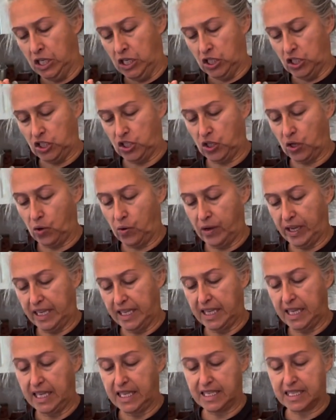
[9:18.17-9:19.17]
So
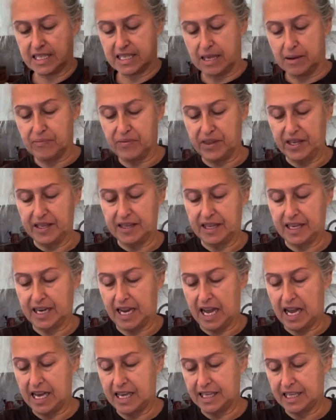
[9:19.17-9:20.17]
it is something that
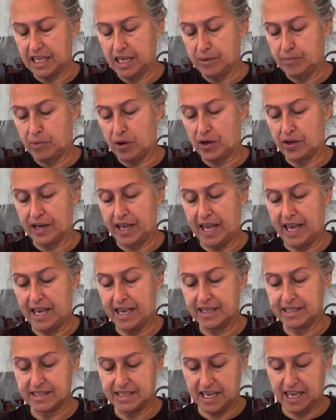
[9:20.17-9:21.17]
I keep on
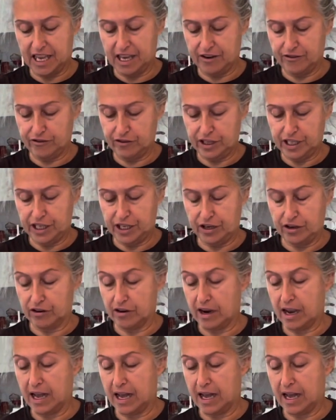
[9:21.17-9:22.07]
hand every year.